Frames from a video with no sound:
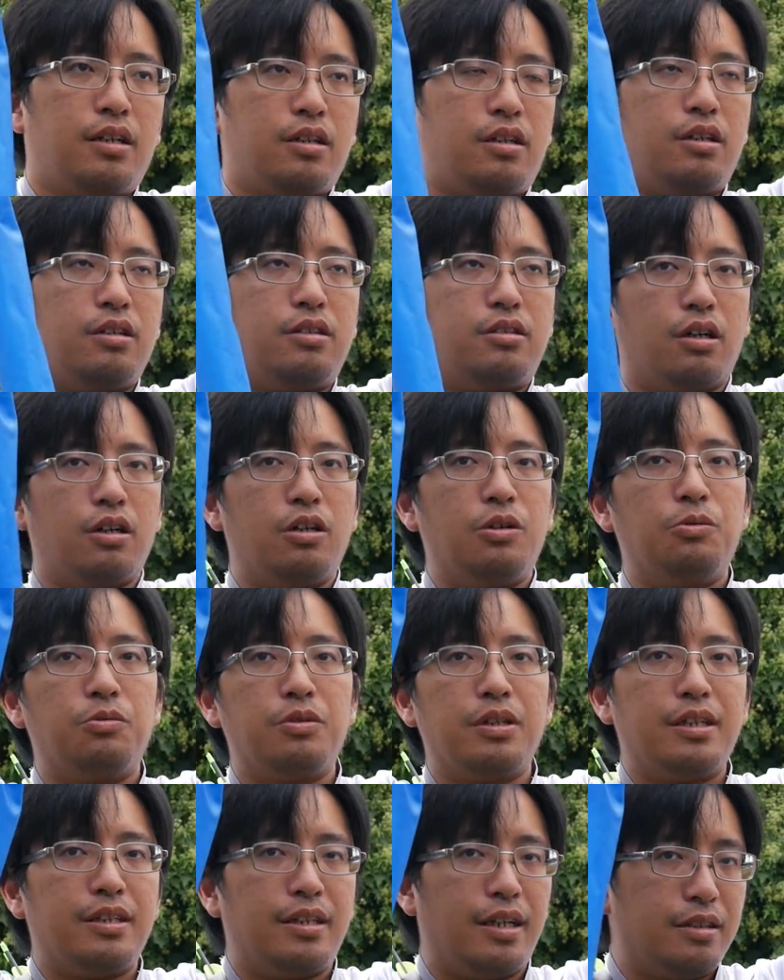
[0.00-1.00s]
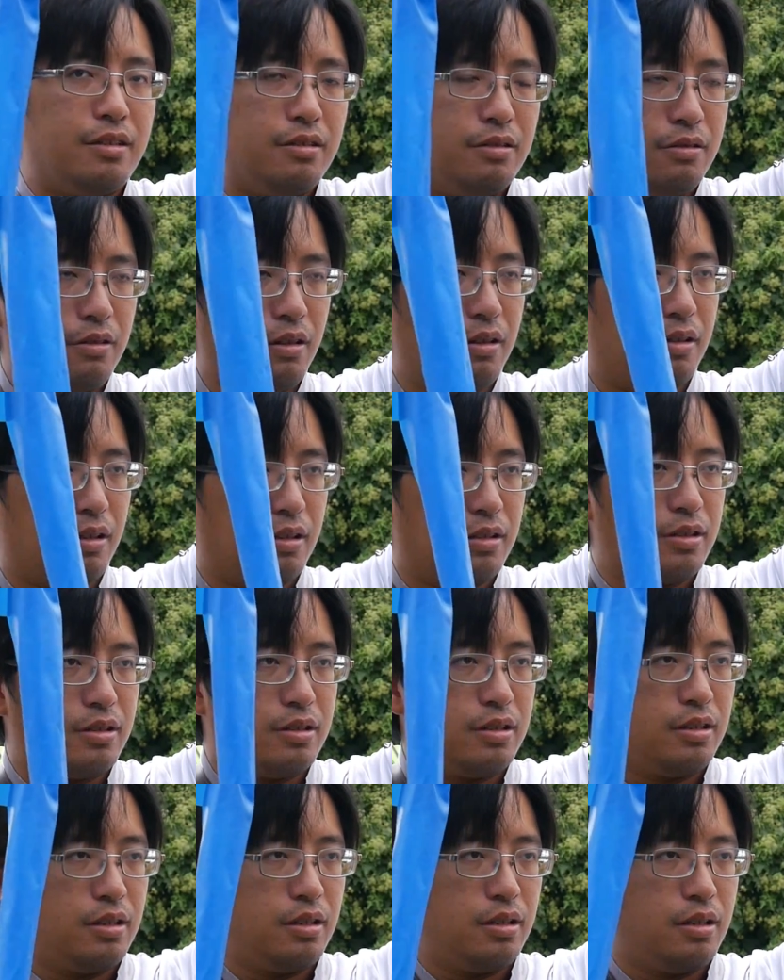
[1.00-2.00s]
You don't really need to do
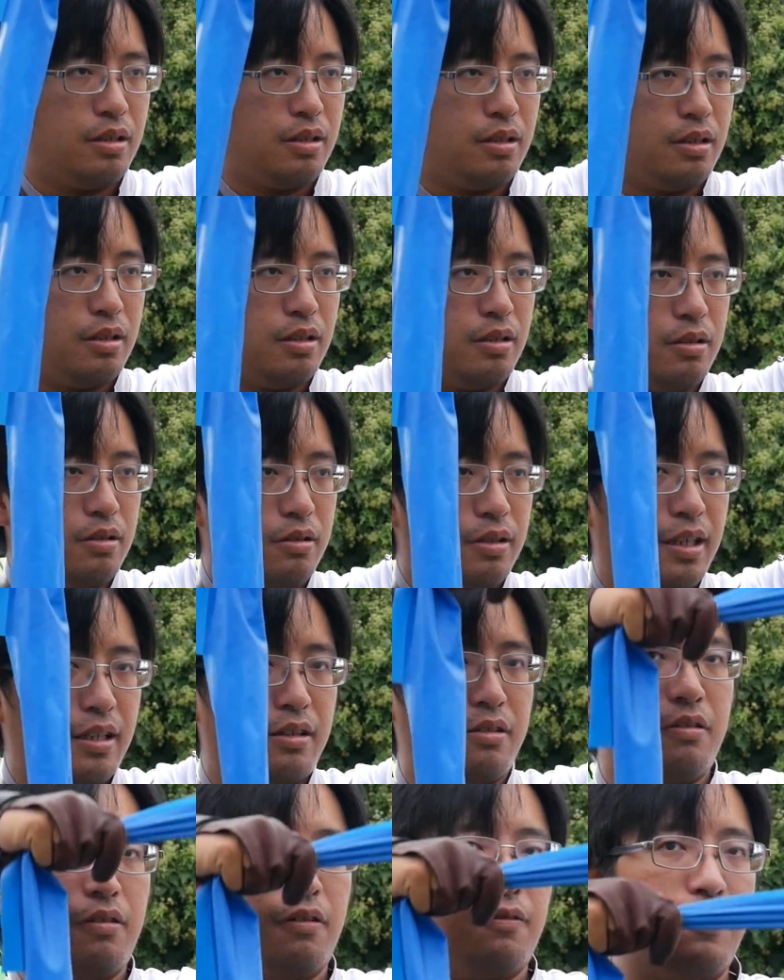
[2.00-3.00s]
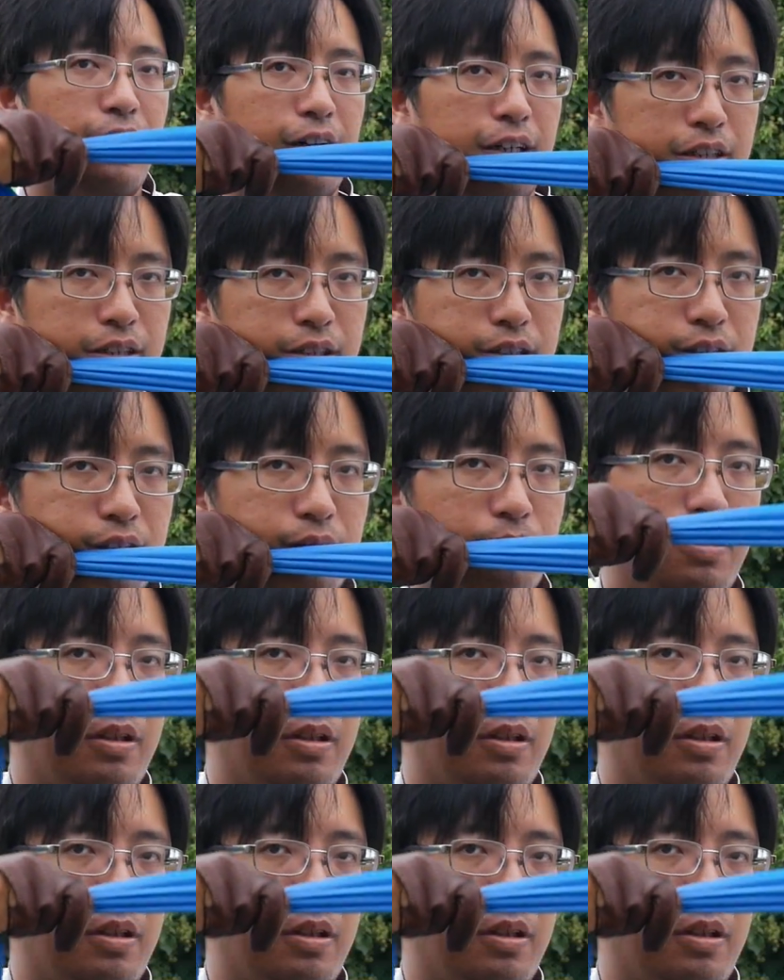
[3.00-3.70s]
this to get to your face,